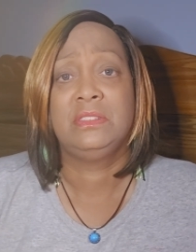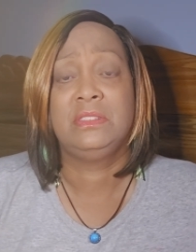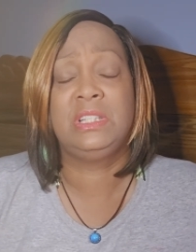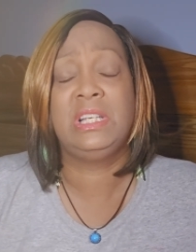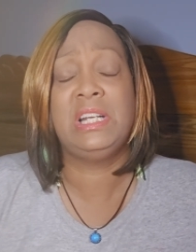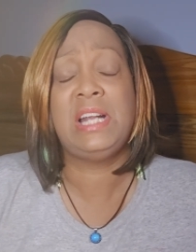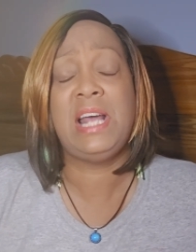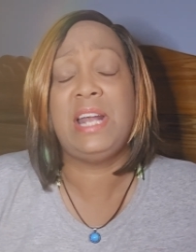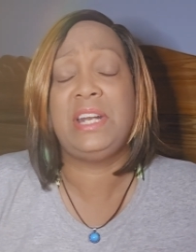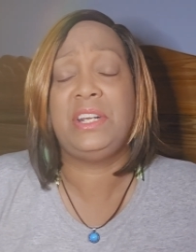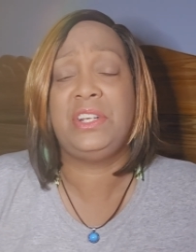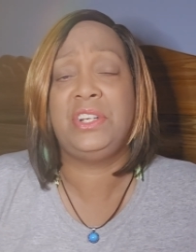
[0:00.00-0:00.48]

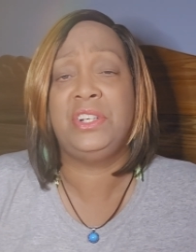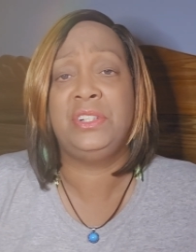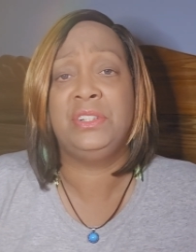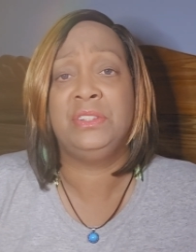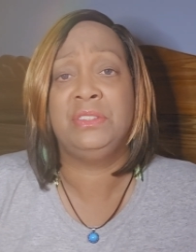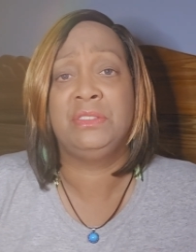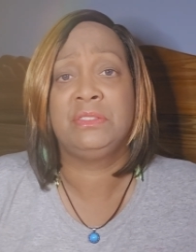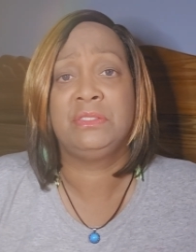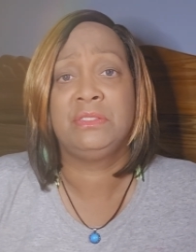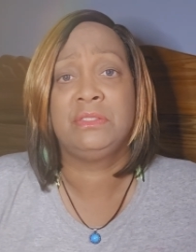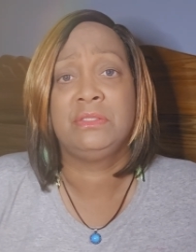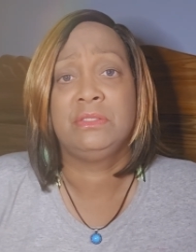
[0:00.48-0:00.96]
Get out of here.
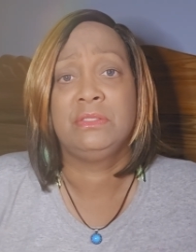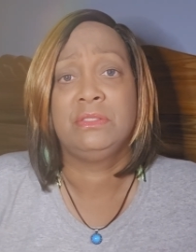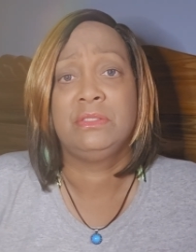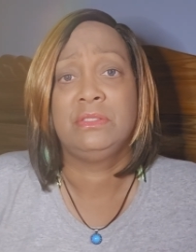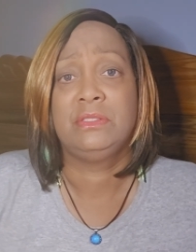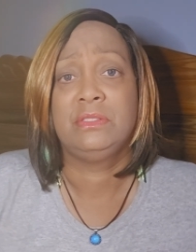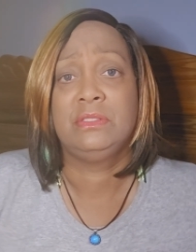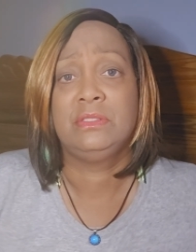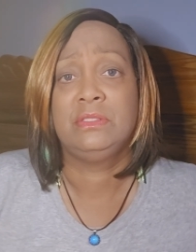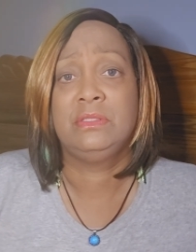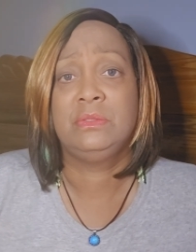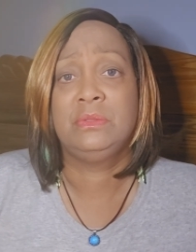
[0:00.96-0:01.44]

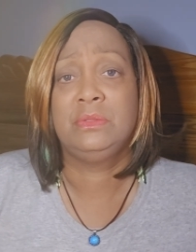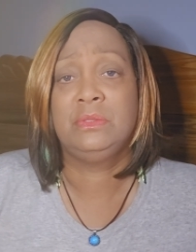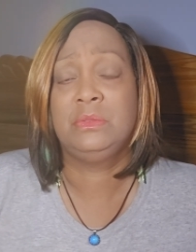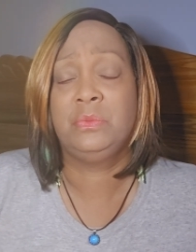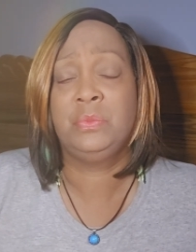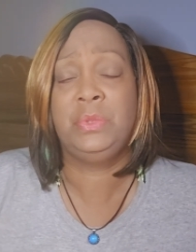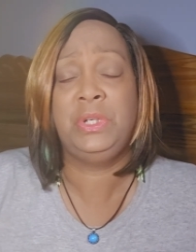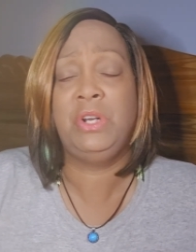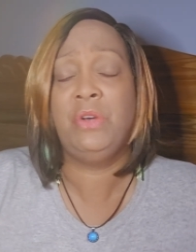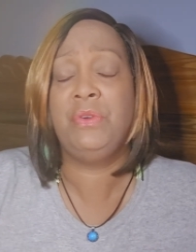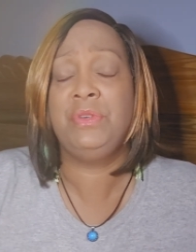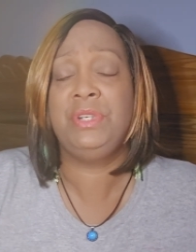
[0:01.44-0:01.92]

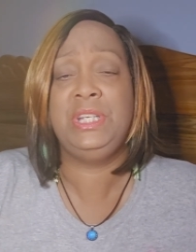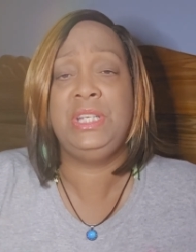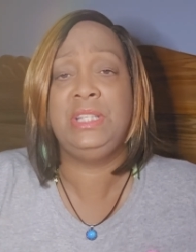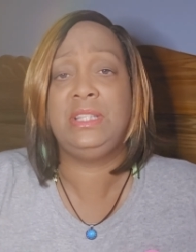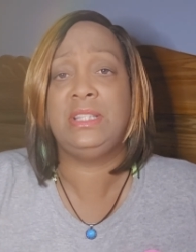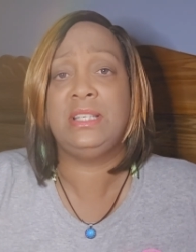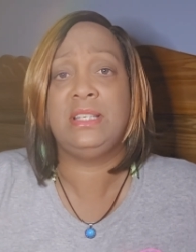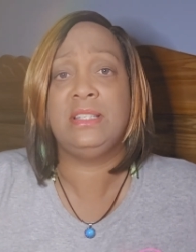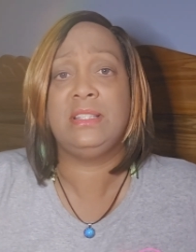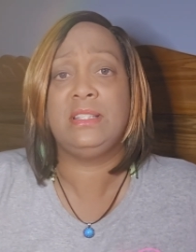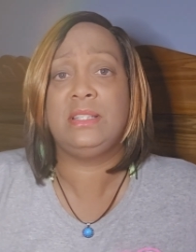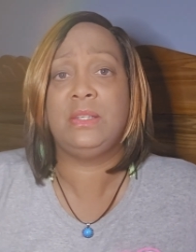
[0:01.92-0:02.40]
We don't
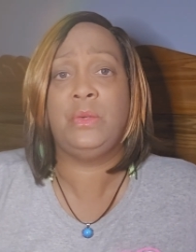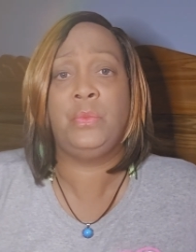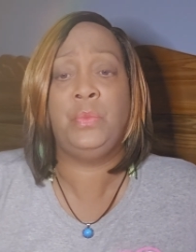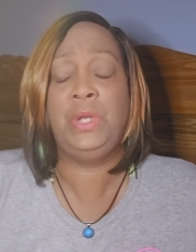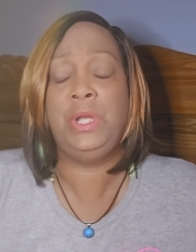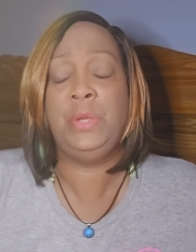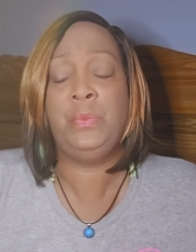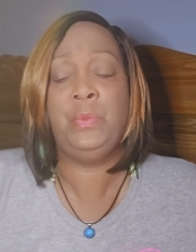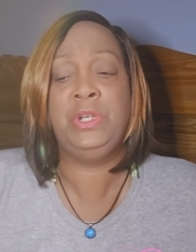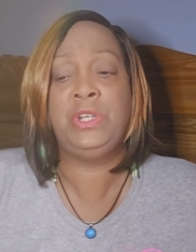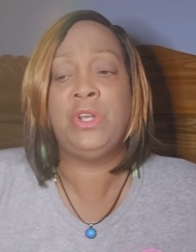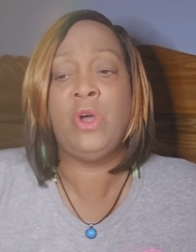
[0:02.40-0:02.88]
need this.
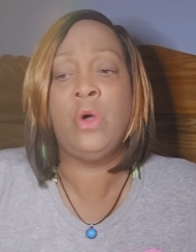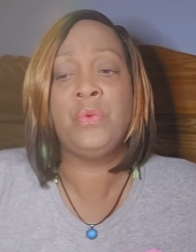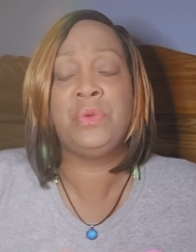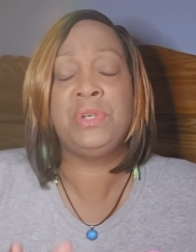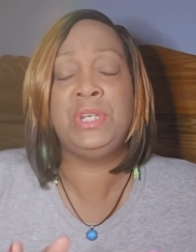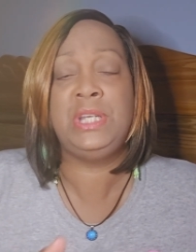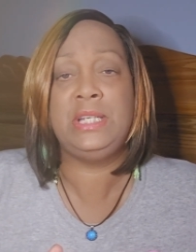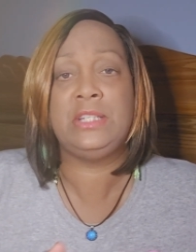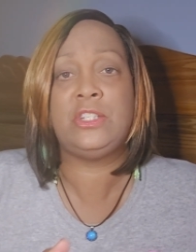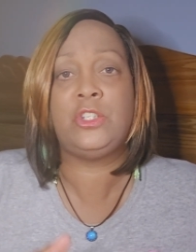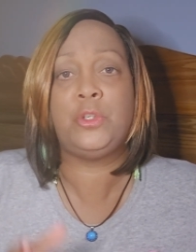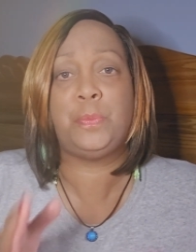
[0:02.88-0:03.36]
We, we don't
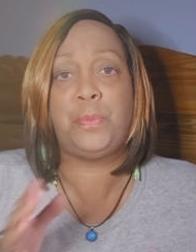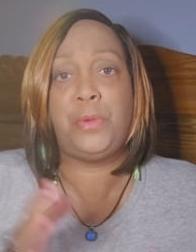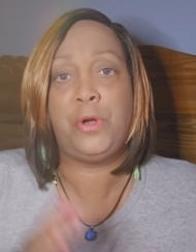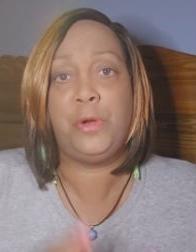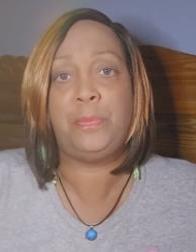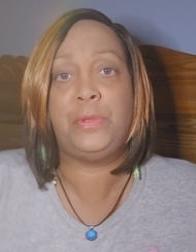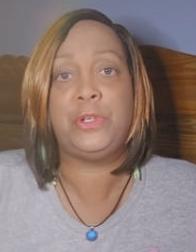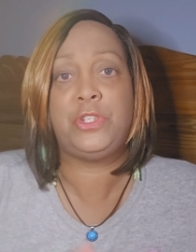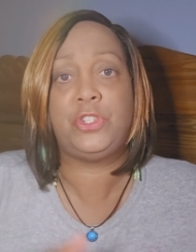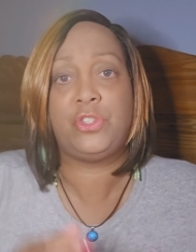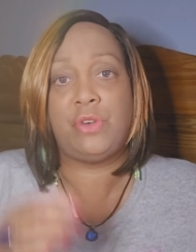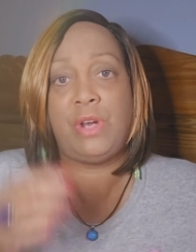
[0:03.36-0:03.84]
need to
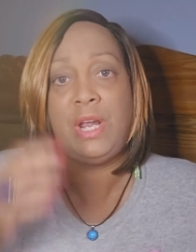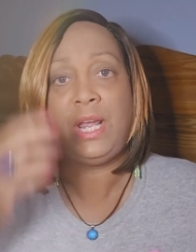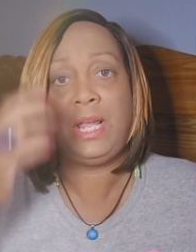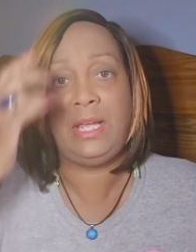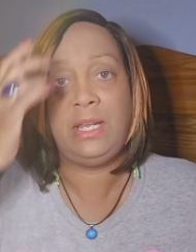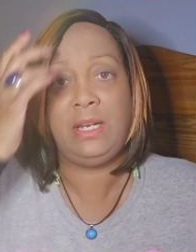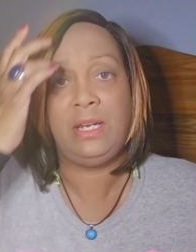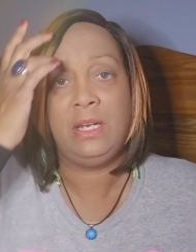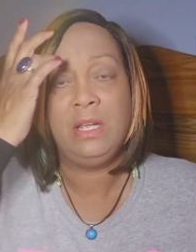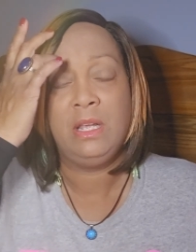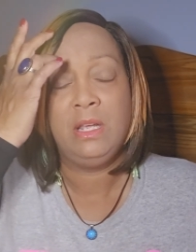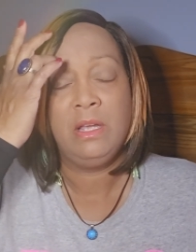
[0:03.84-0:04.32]

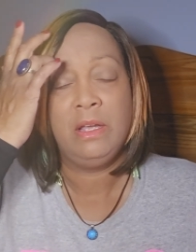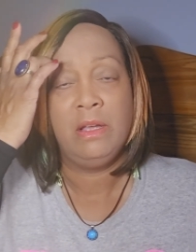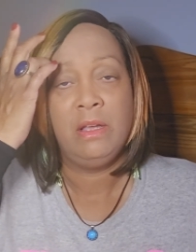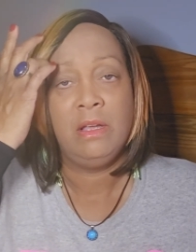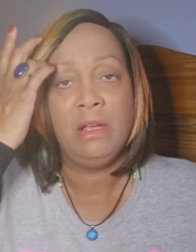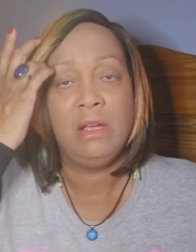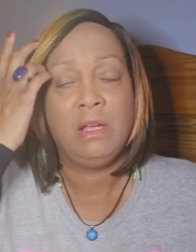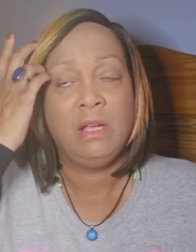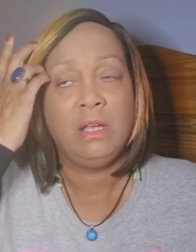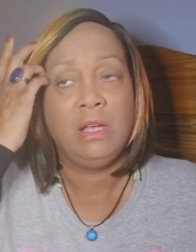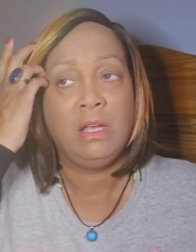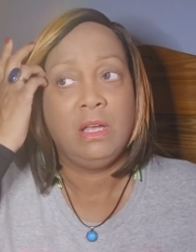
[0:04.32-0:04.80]
perpetrate
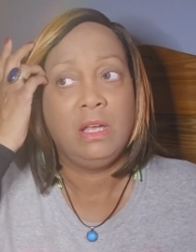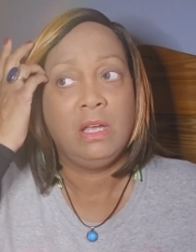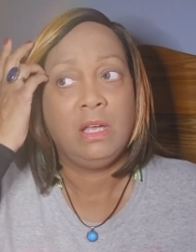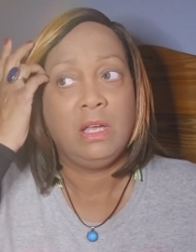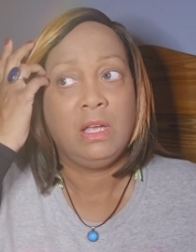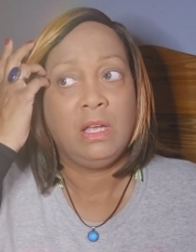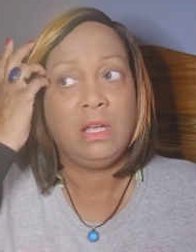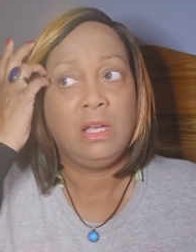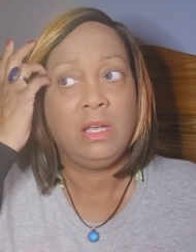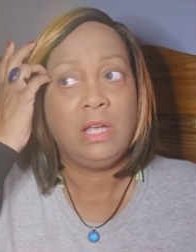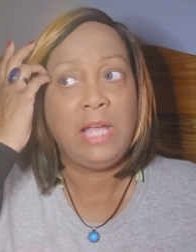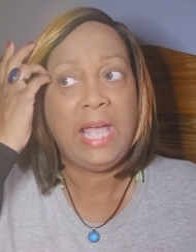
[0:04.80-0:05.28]

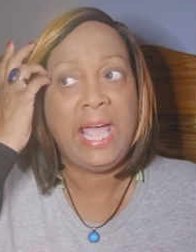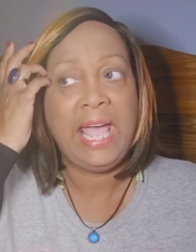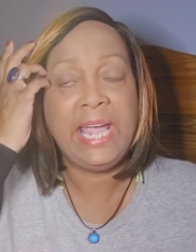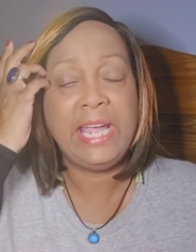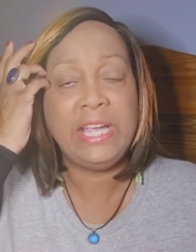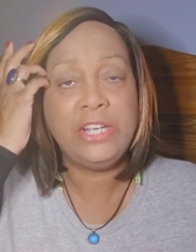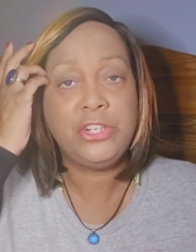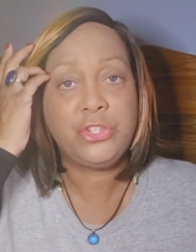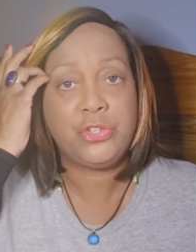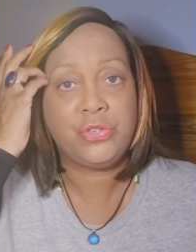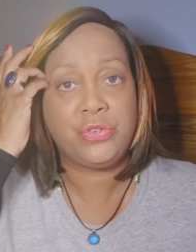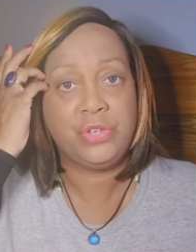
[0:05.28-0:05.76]

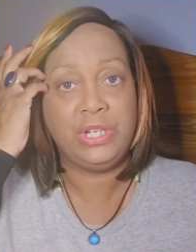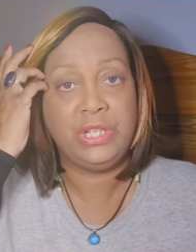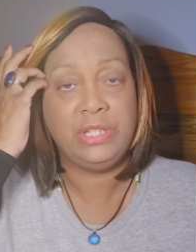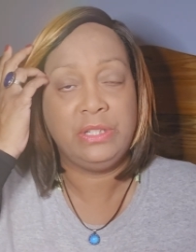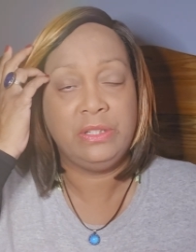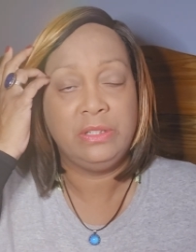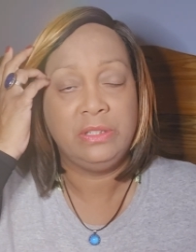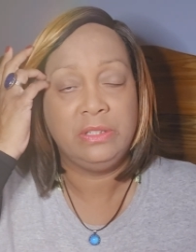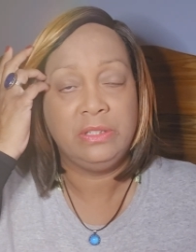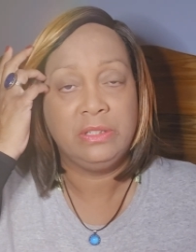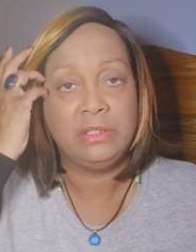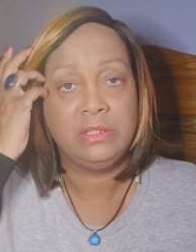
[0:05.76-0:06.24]
hatred